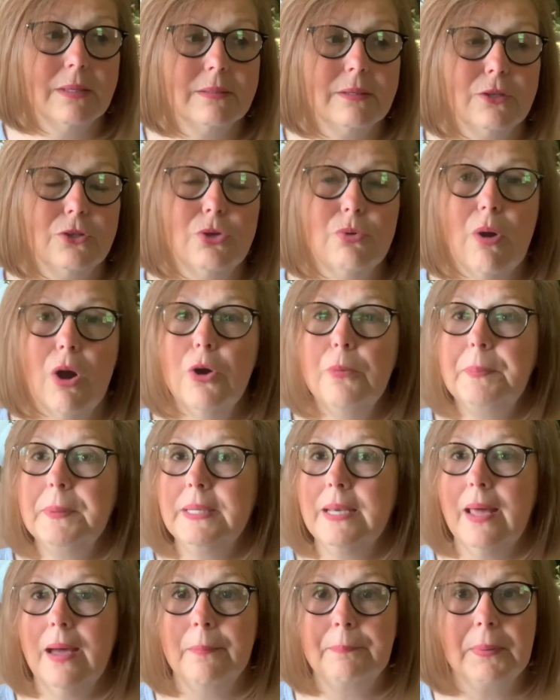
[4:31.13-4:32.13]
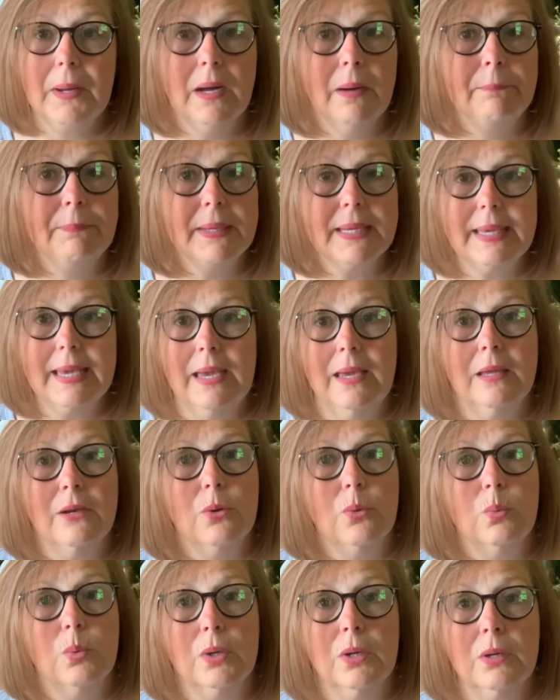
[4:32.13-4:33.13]
You open up a big can
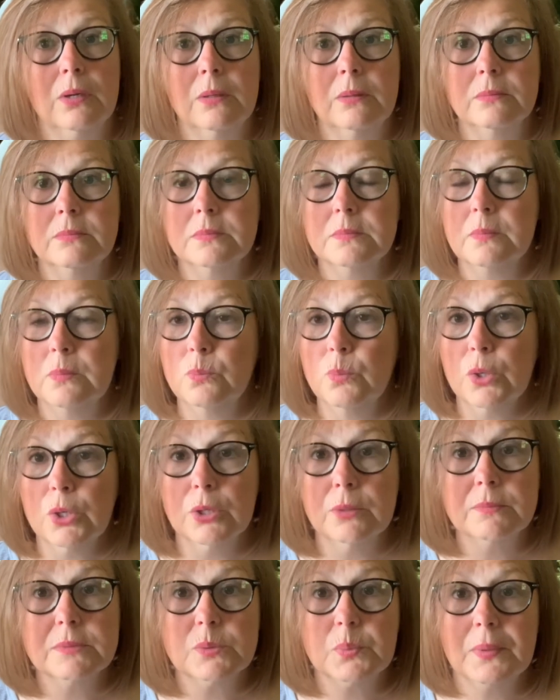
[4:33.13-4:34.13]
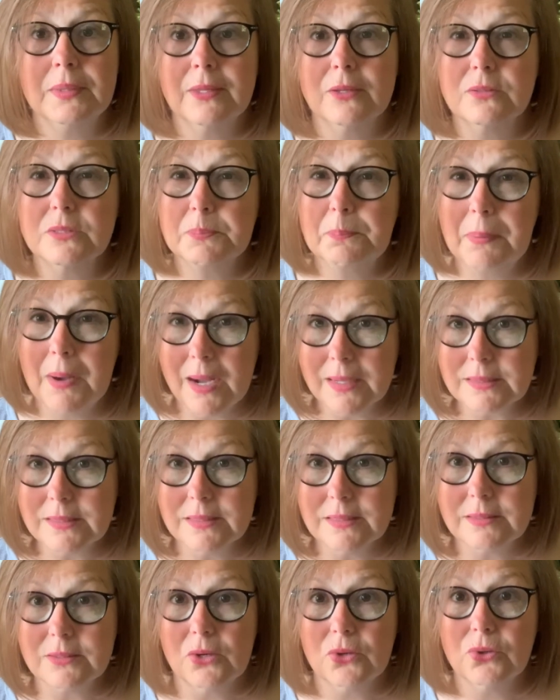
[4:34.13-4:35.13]
of worms when those
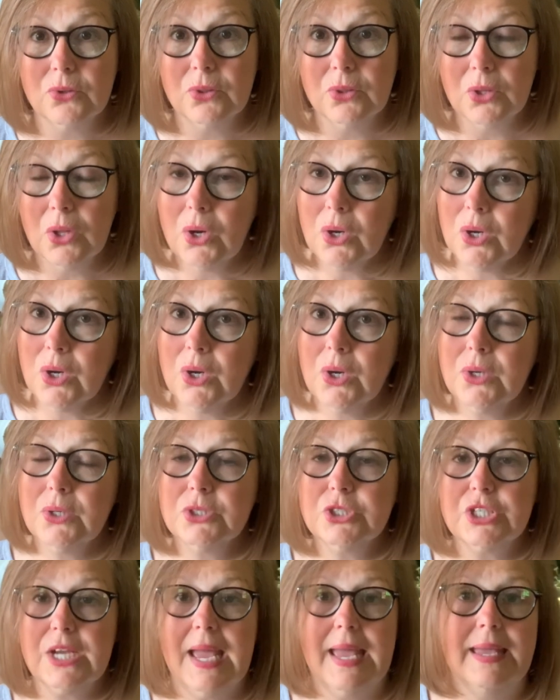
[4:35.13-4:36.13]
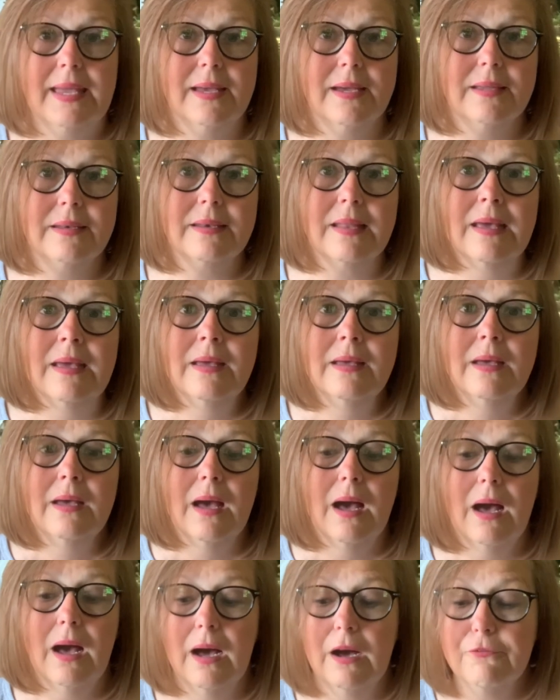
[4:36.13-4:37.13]
boxes are large and
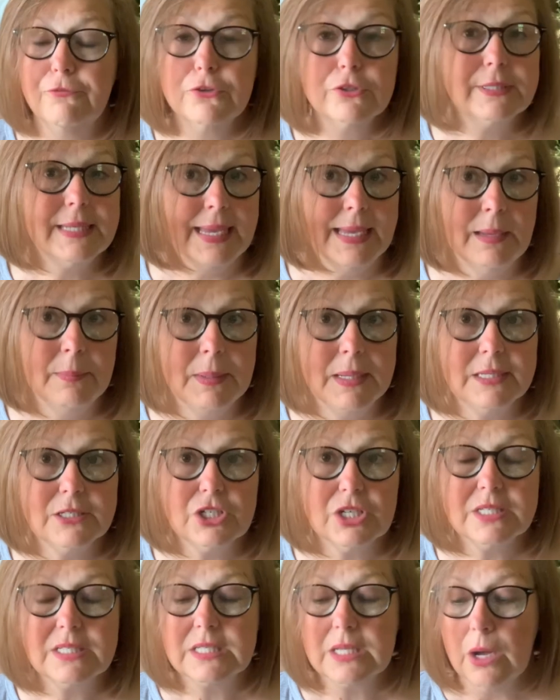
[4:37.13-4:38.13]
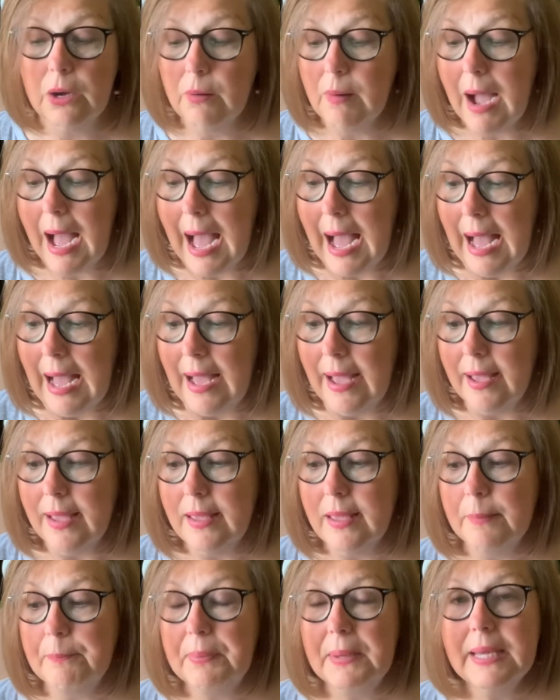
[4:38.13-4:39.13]
for damage. So
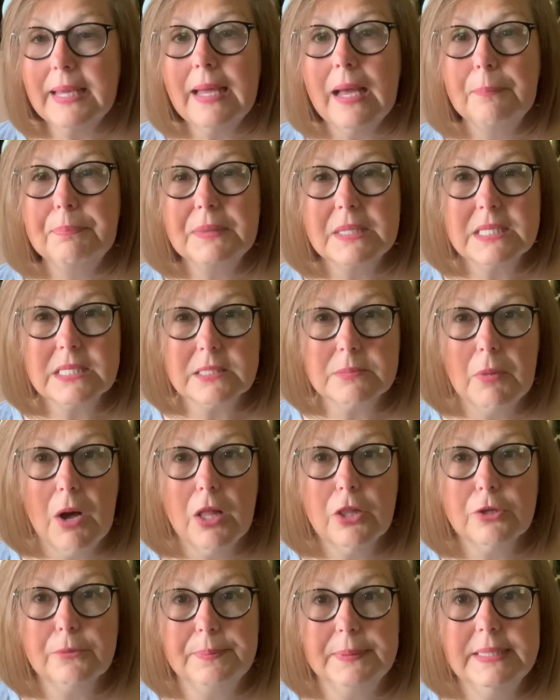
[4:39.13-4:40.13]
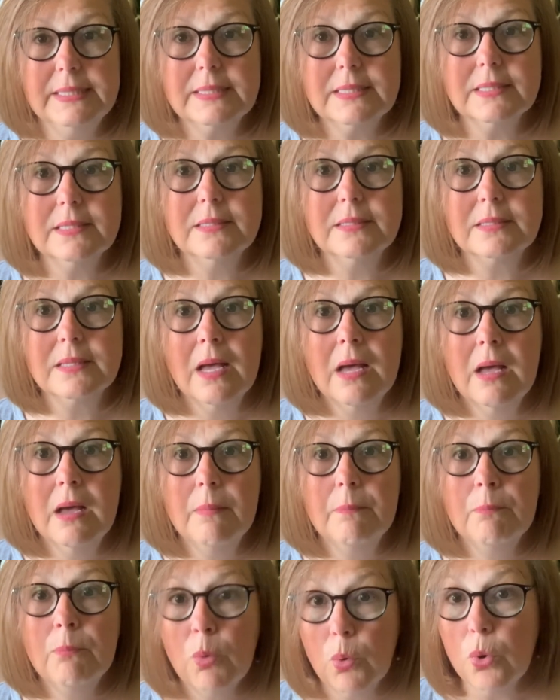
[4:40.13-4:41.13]
I pick up the smaller pieces
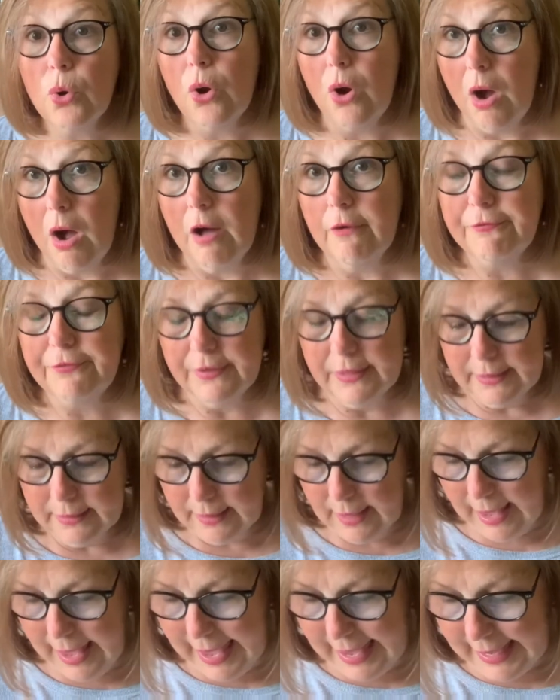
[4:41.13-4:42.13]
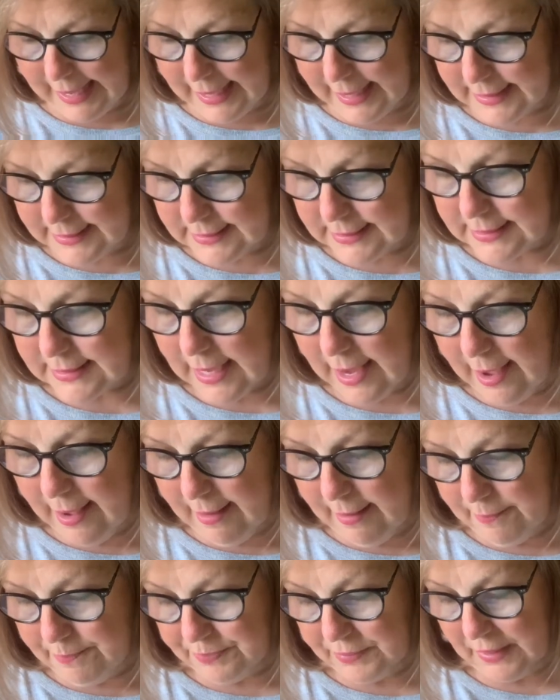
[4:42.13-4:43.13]
more often, and
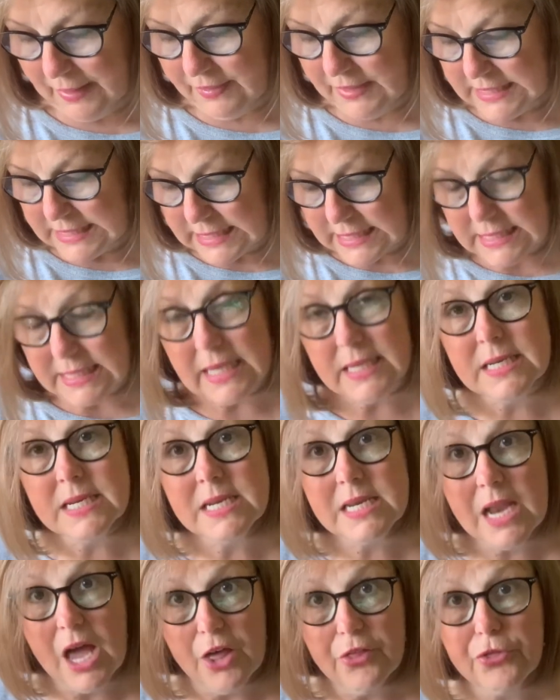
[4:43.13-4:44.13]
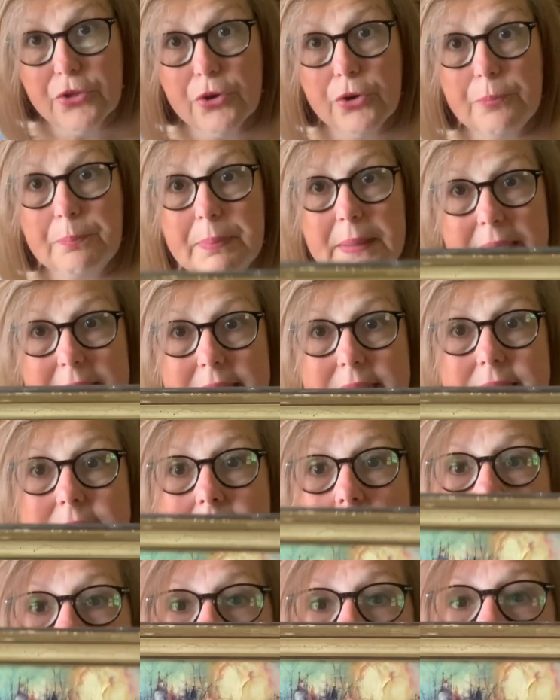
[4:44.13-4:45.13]
this is another piece
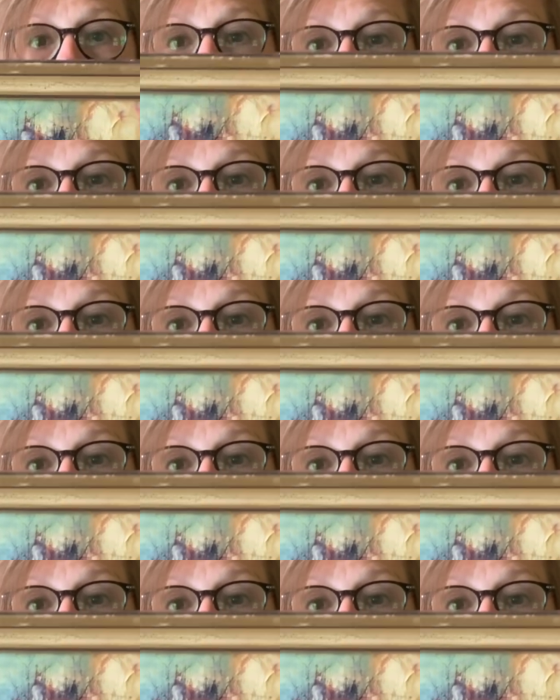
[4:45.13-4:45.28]
of